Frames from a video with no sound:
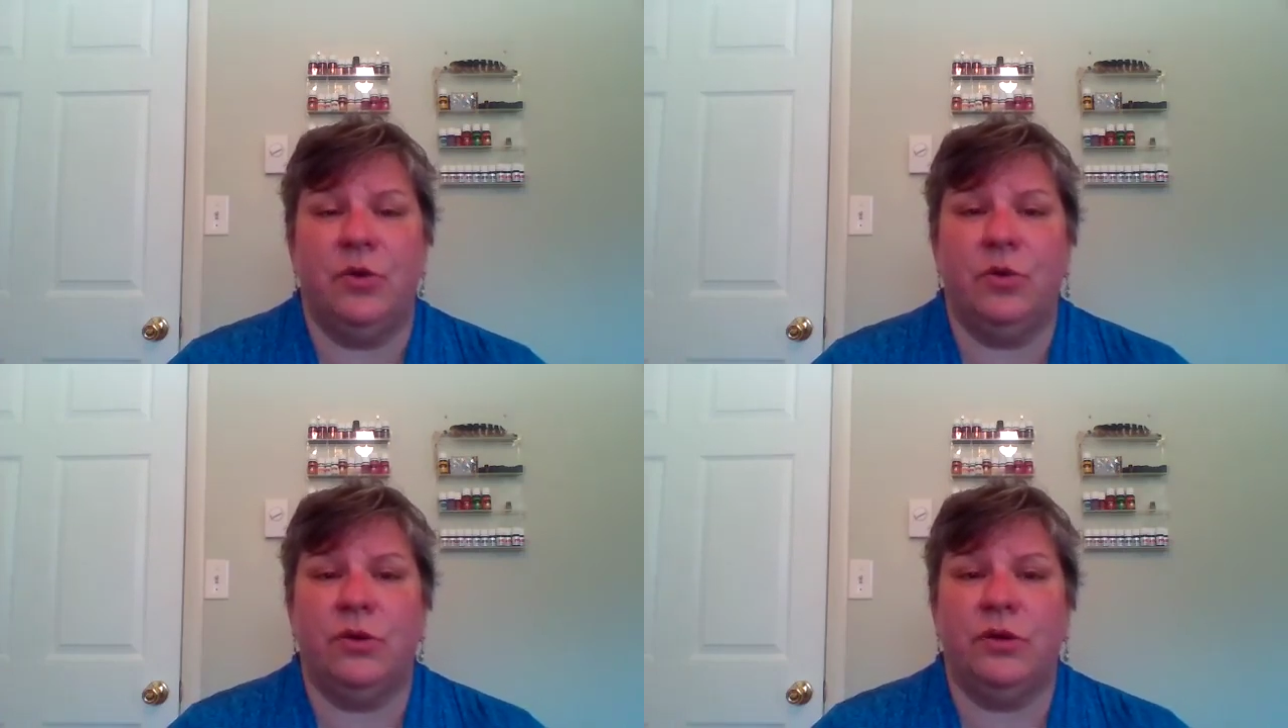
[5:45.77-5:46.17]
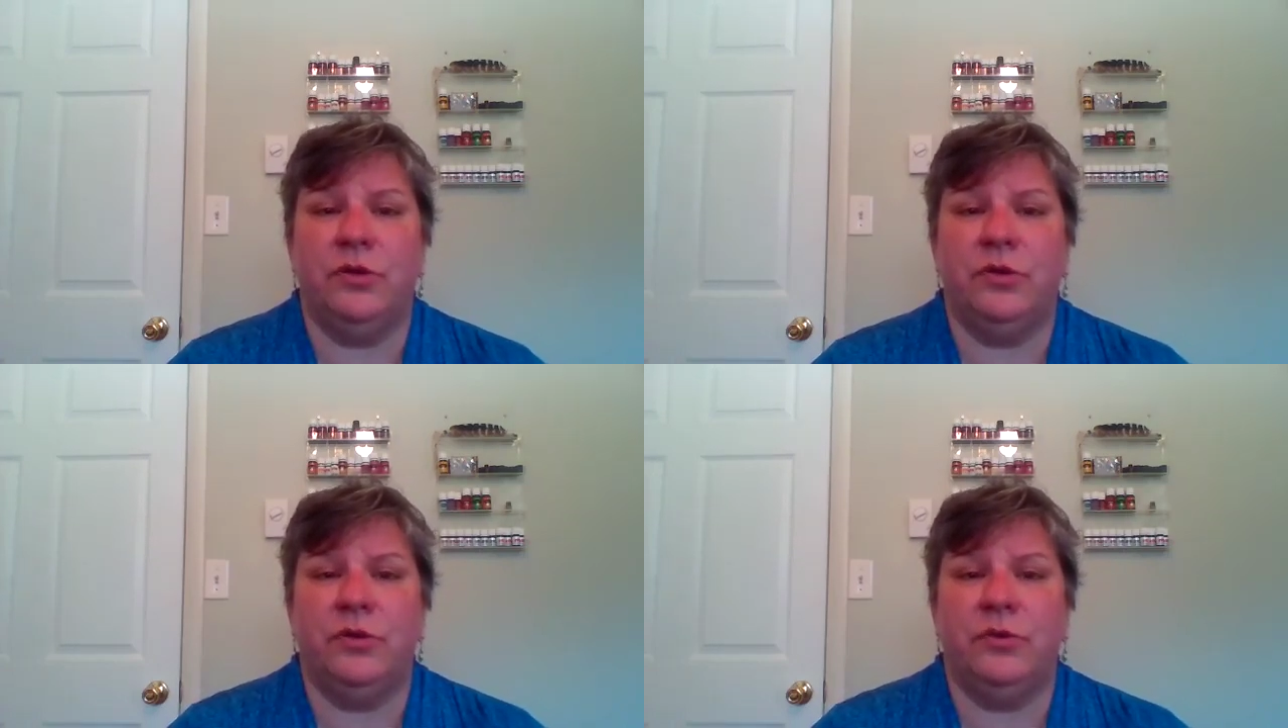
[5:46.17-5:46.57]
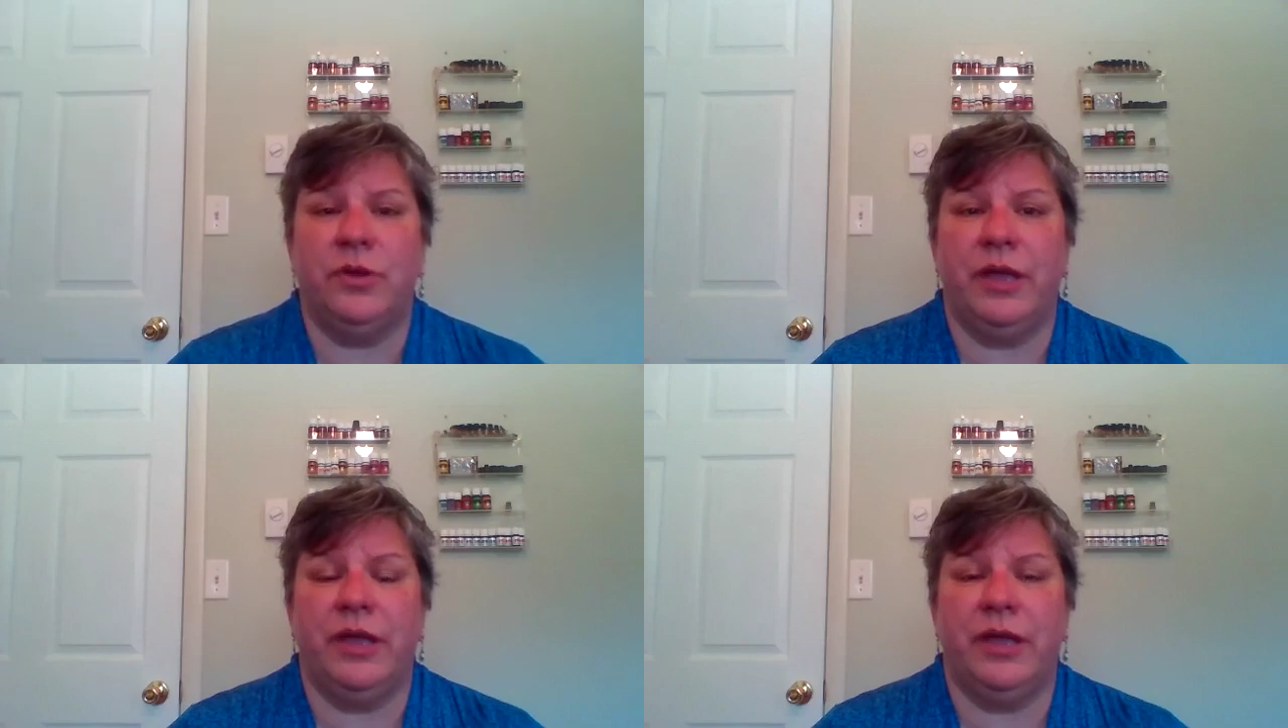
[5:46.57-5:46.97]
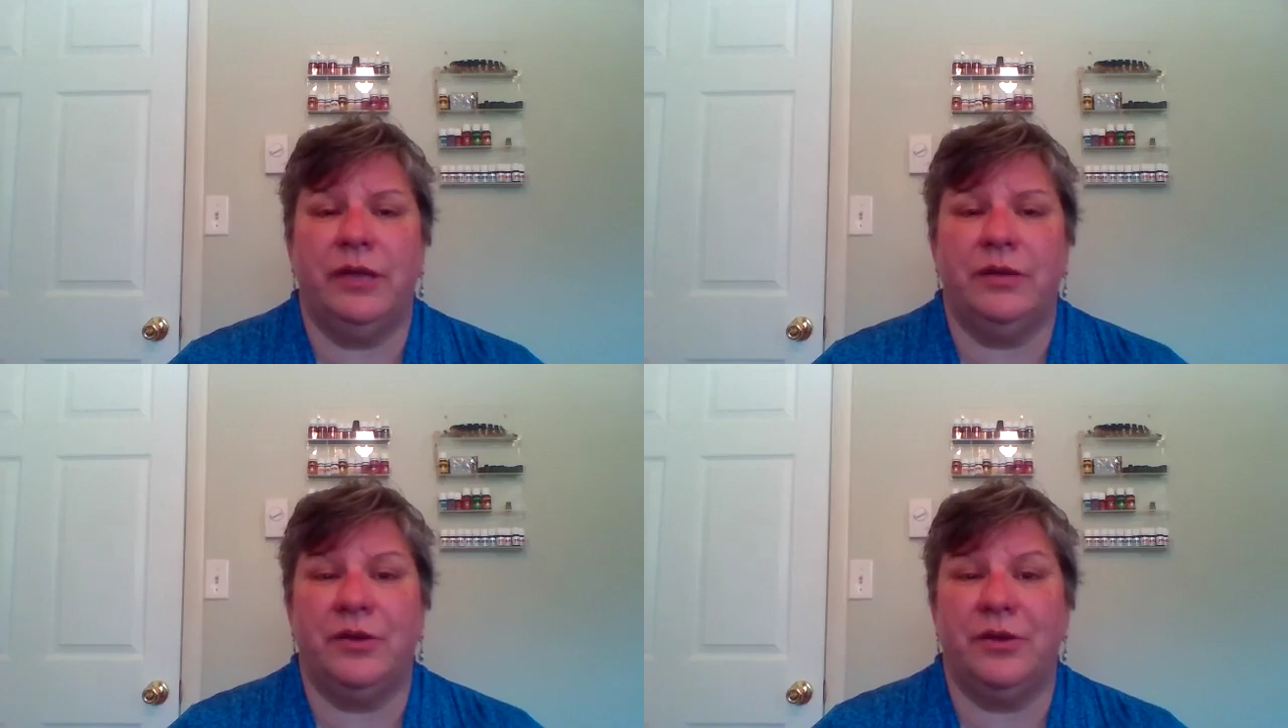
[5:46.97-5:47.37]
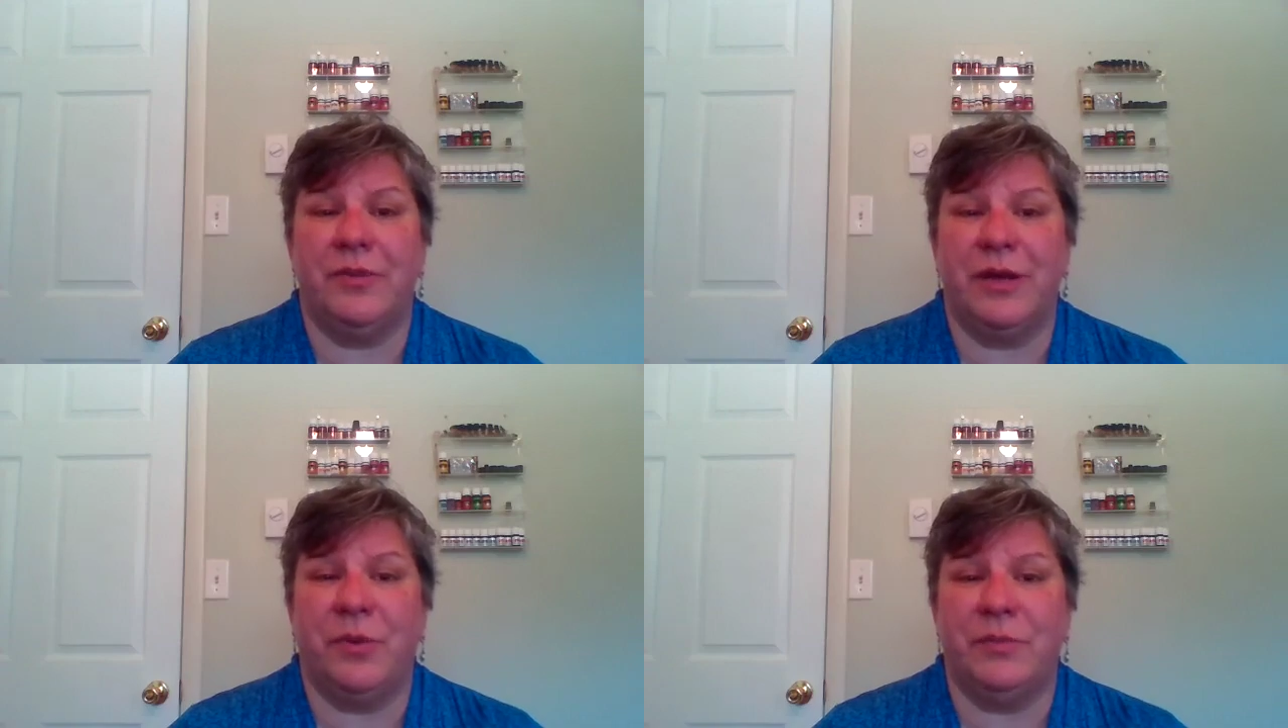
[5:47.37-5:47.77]
or you can go to
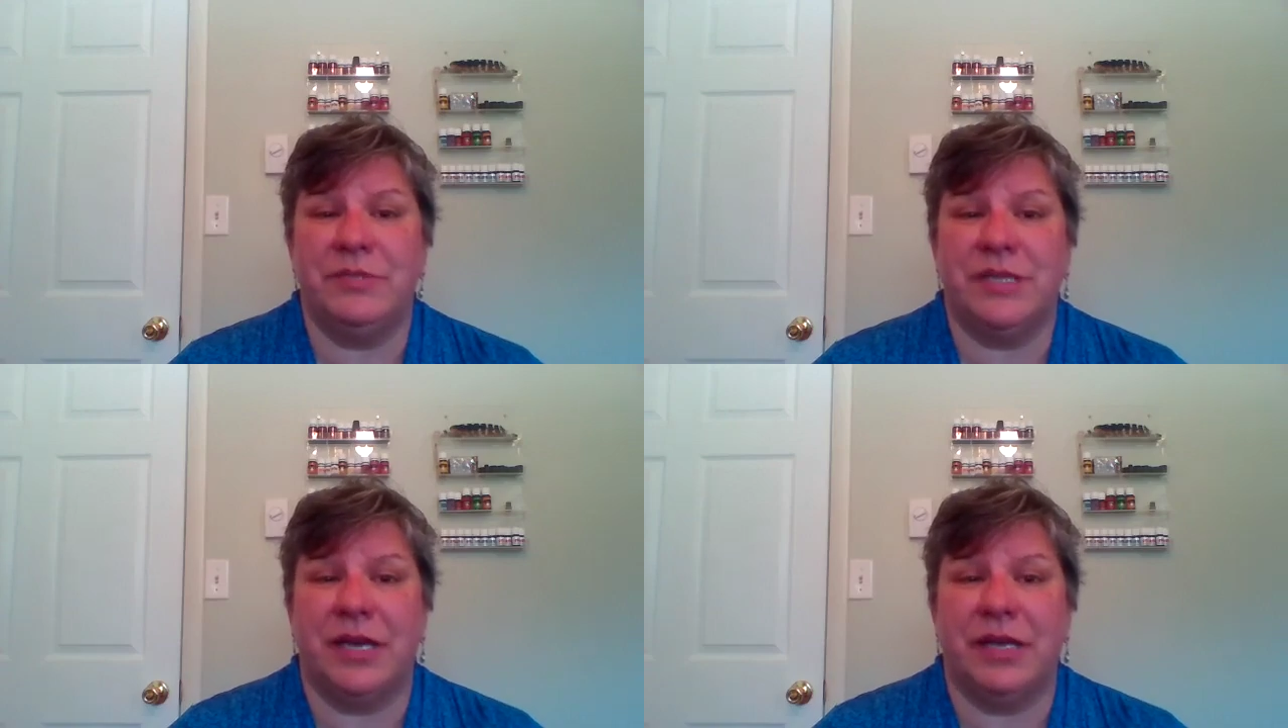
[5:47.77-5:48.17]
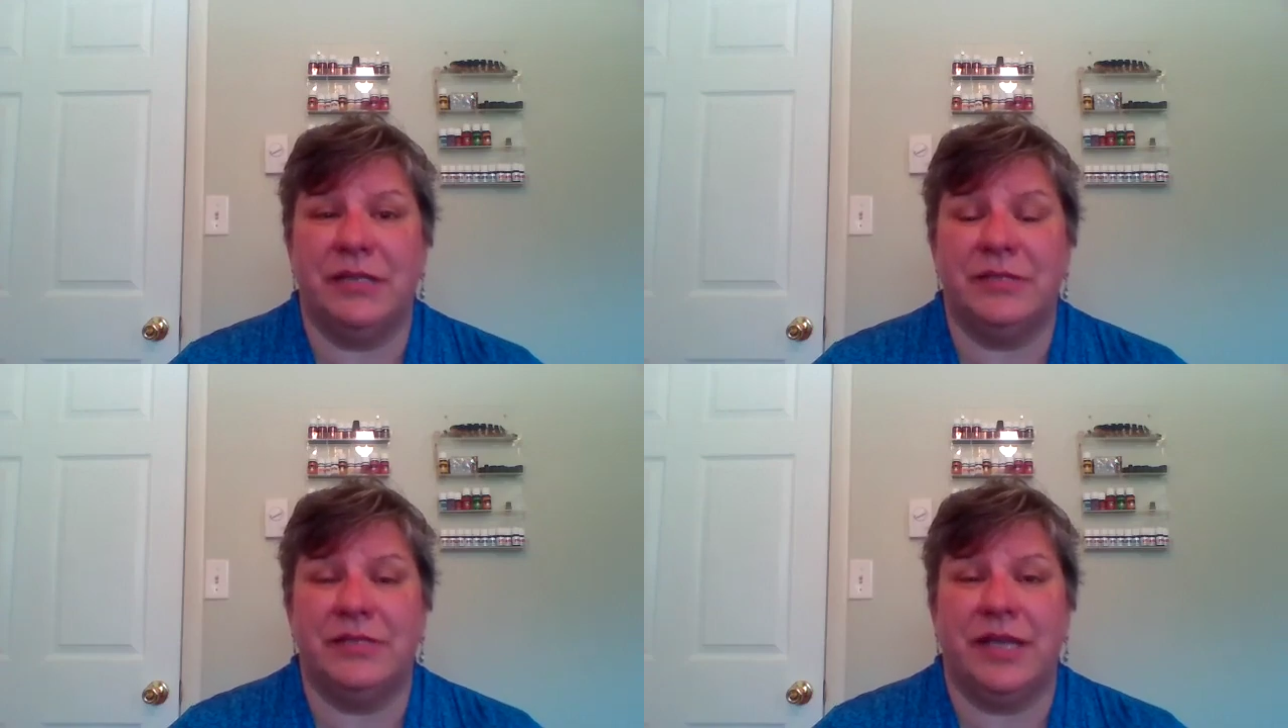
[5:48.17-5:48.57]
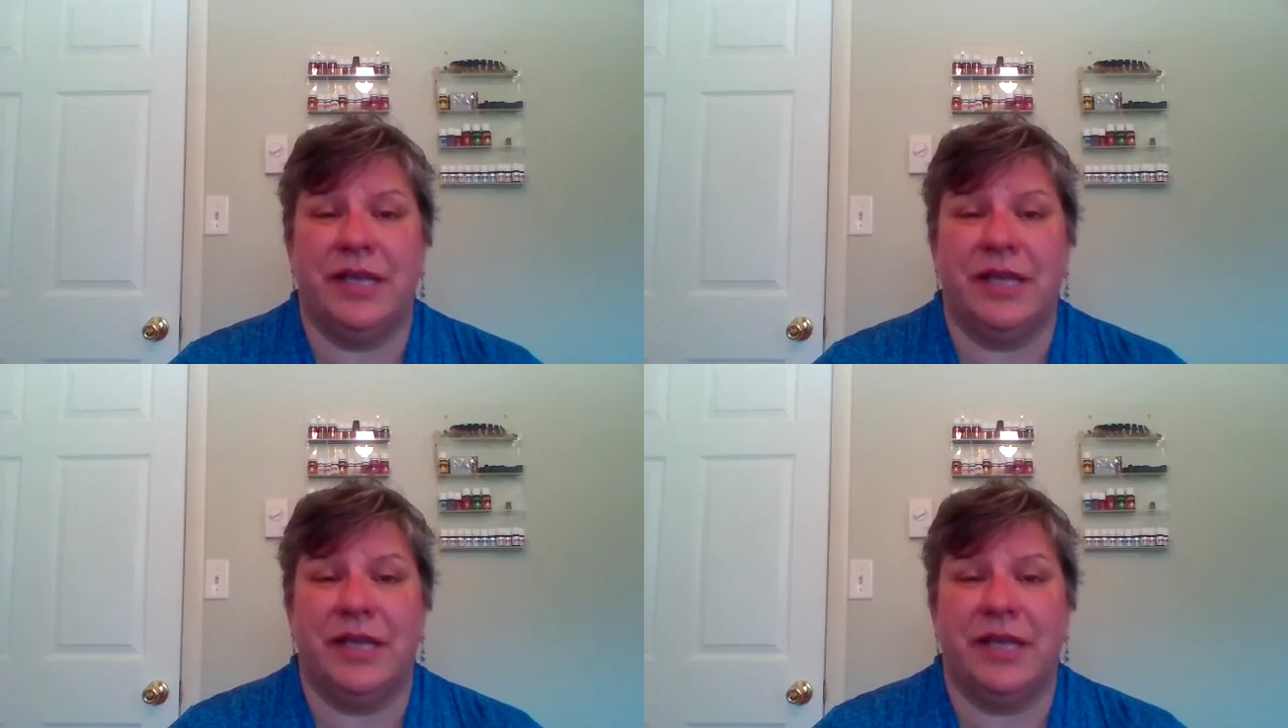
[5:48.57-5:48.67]
my website